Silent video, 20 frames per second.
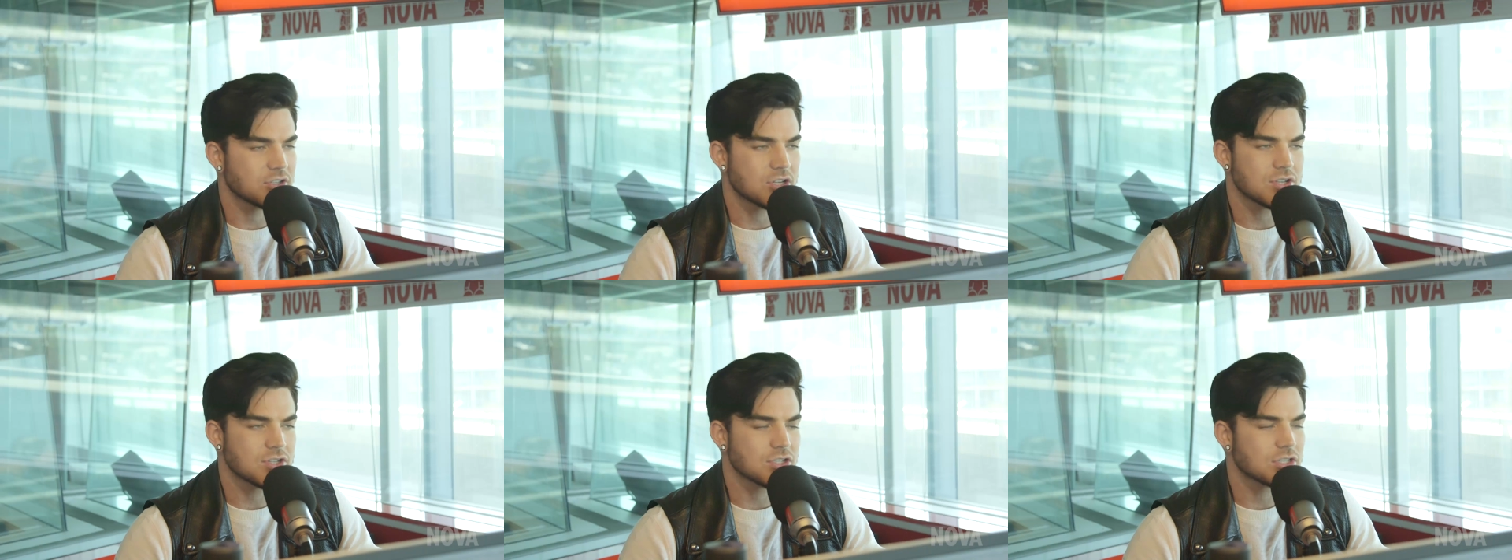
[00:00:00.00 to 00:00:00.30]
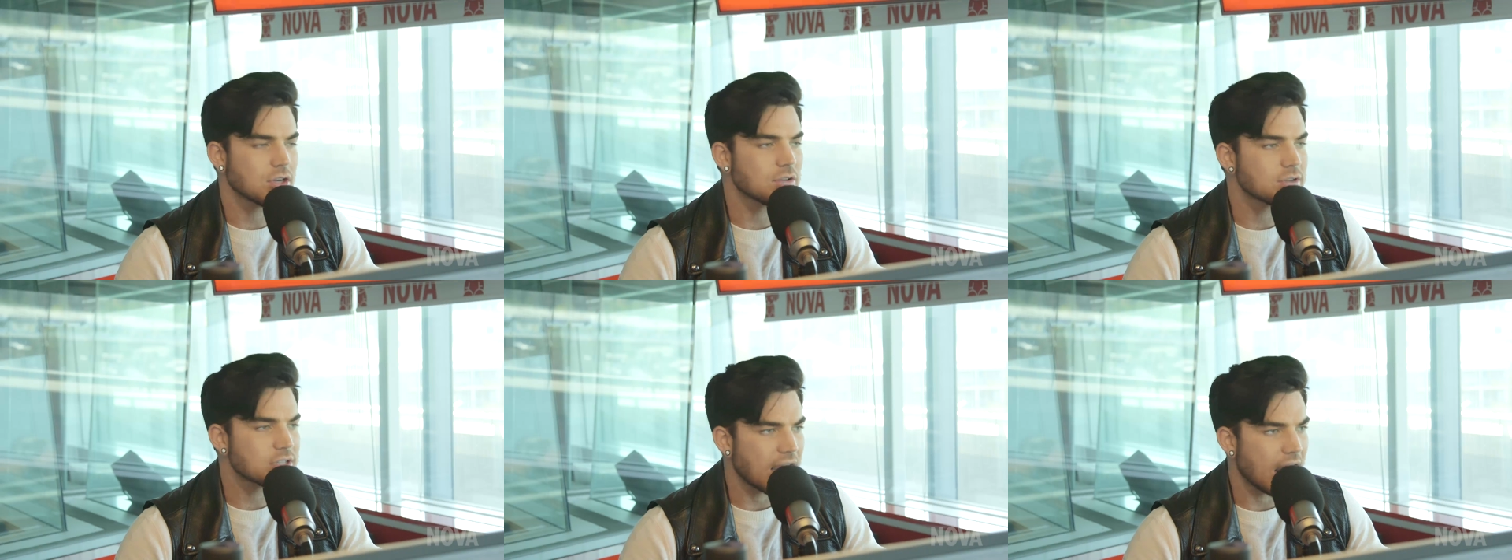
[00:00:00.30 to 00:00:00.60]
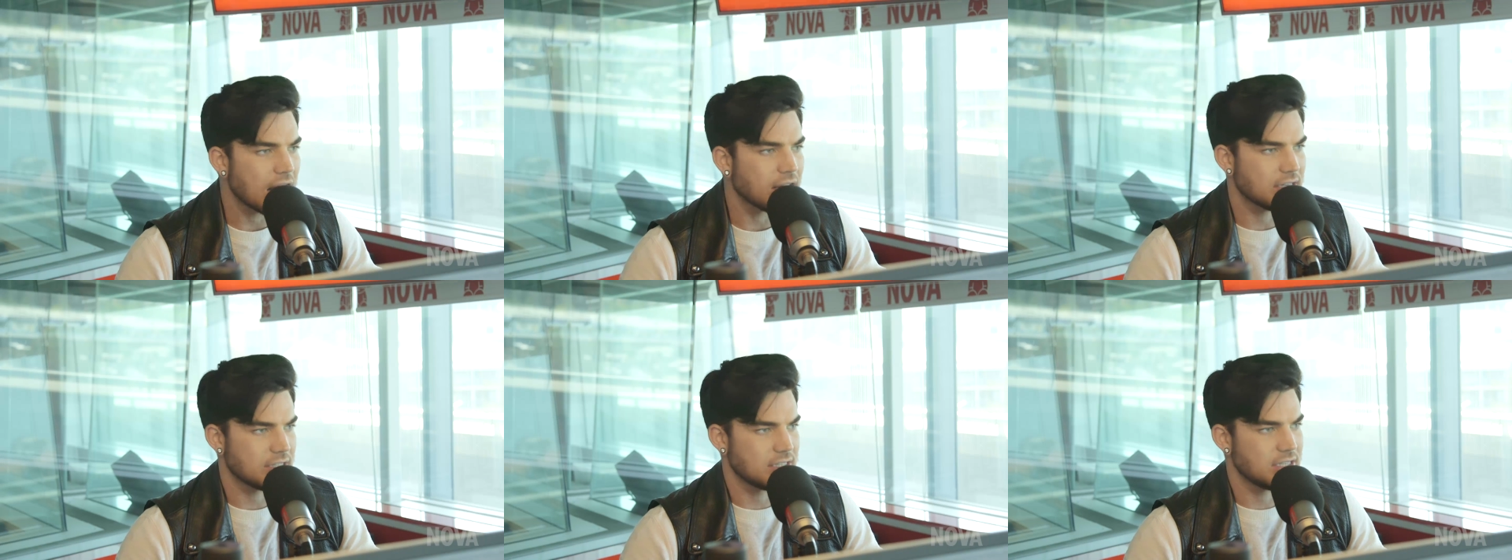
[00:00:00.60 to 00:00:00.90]
she's so
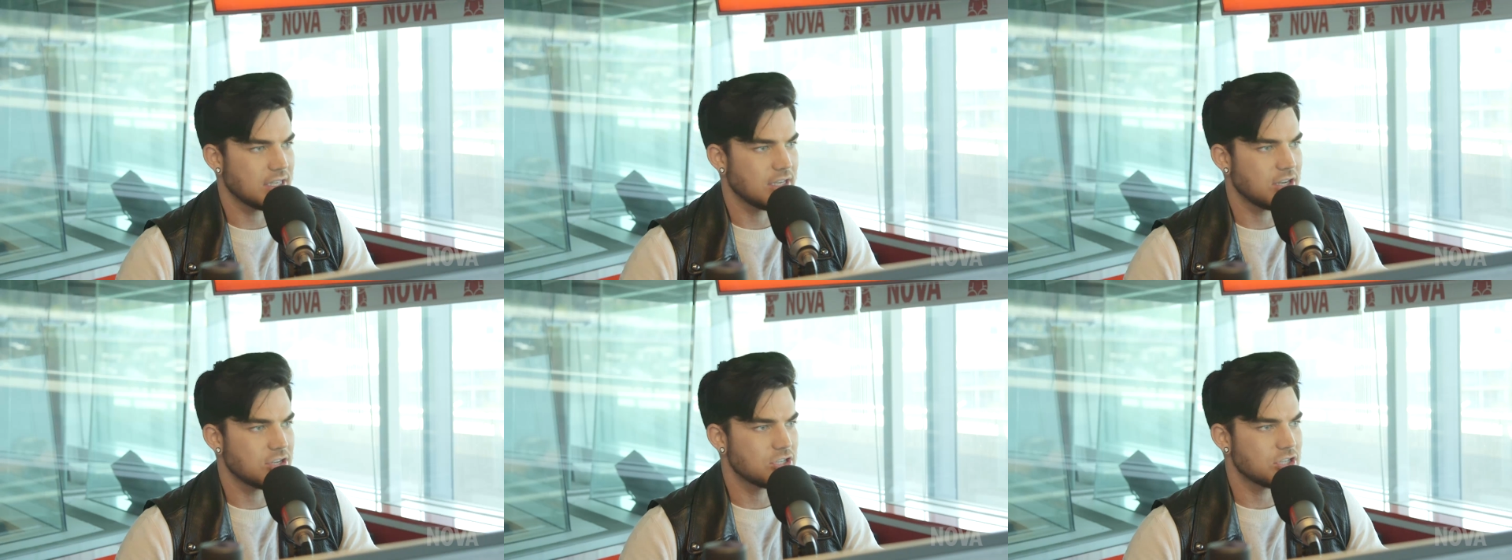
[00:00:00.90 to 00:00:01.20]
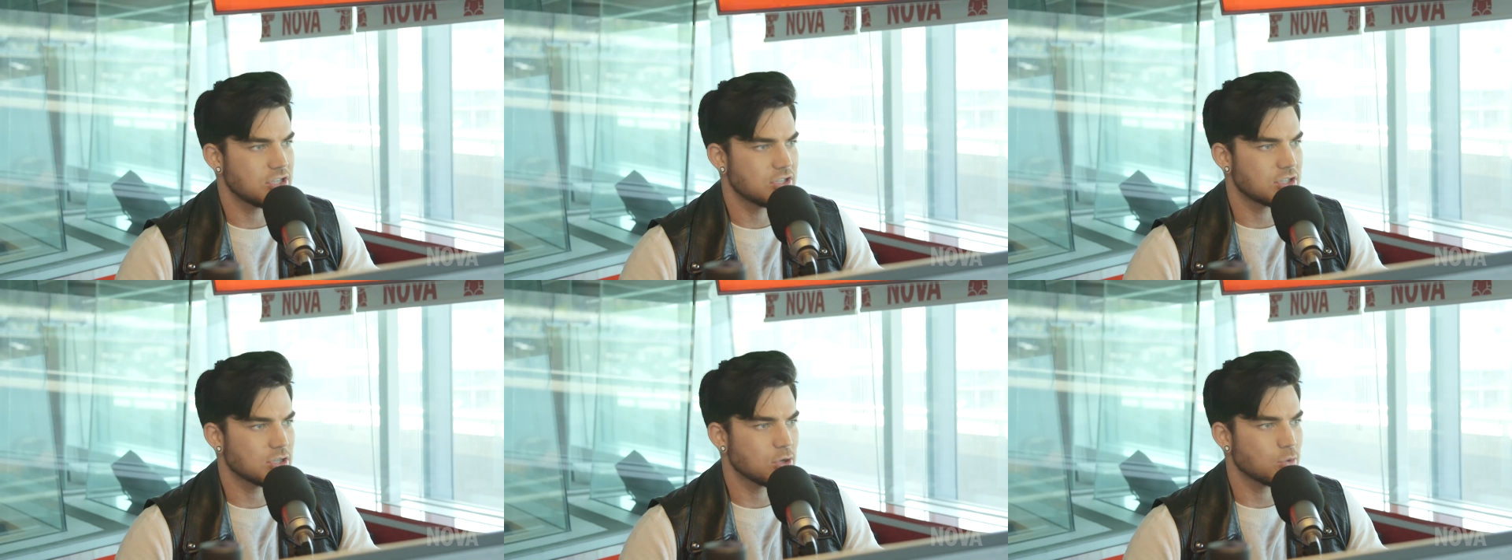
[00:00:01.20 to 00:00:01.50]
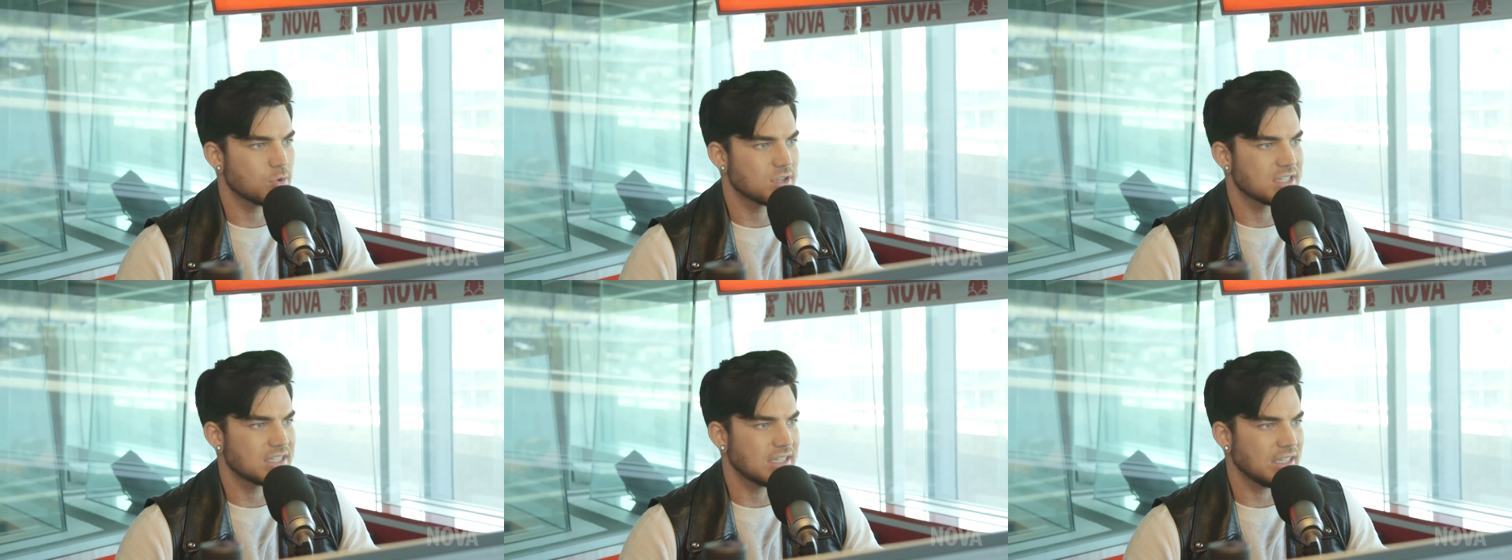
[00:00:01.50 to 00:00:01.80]
talented and she's so
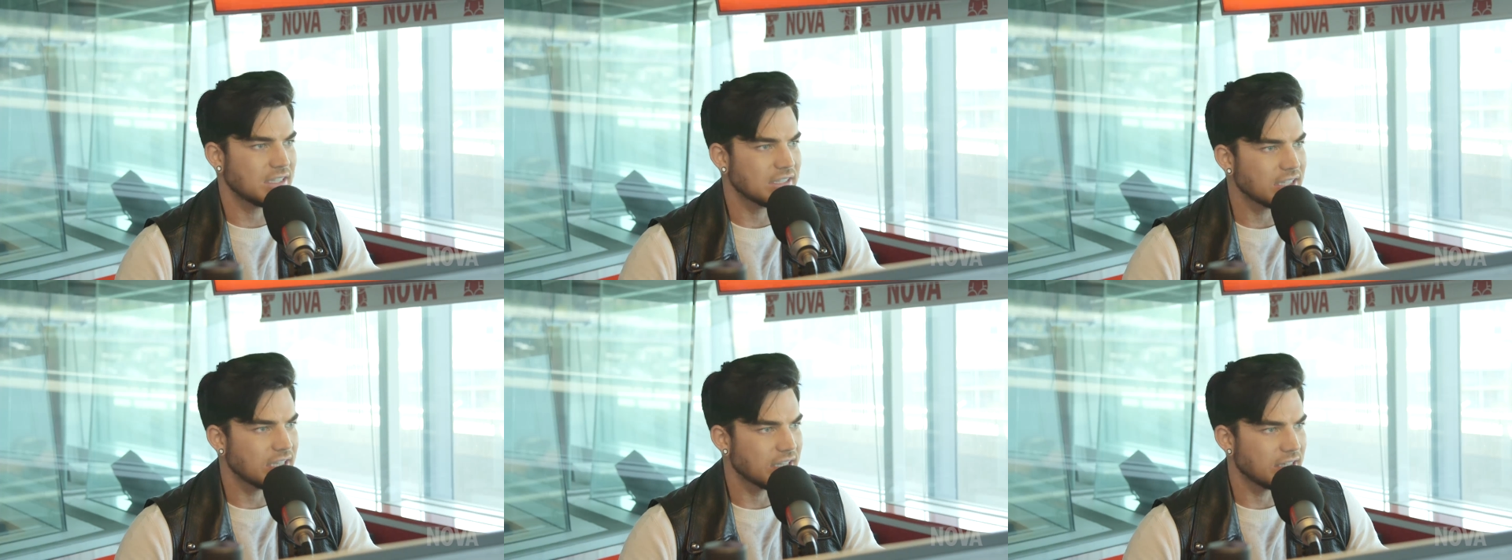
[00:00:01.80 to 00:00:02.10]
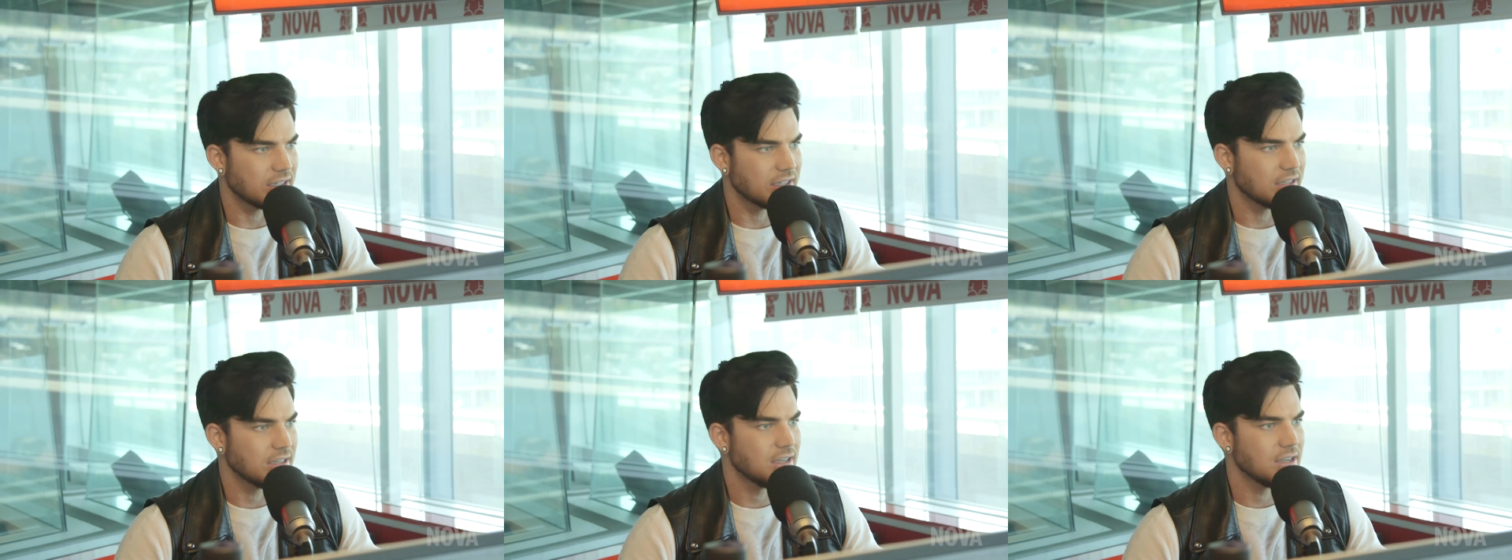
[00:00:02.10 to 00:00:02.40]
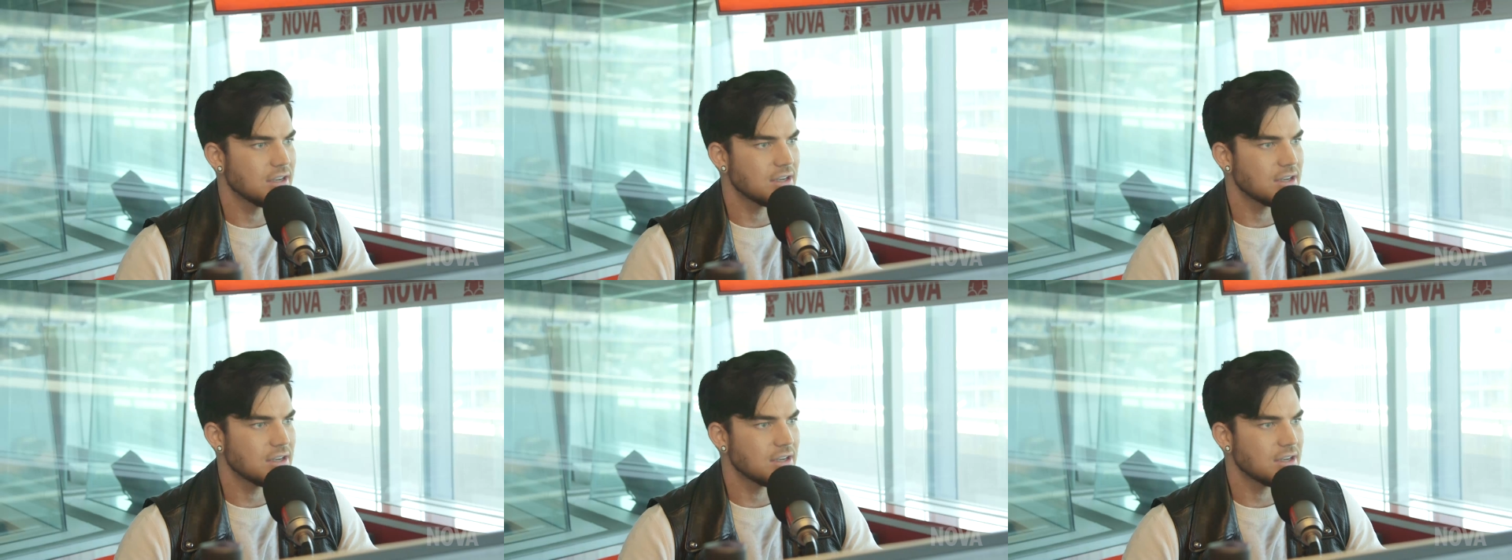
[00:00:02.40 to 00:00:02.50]
resilient.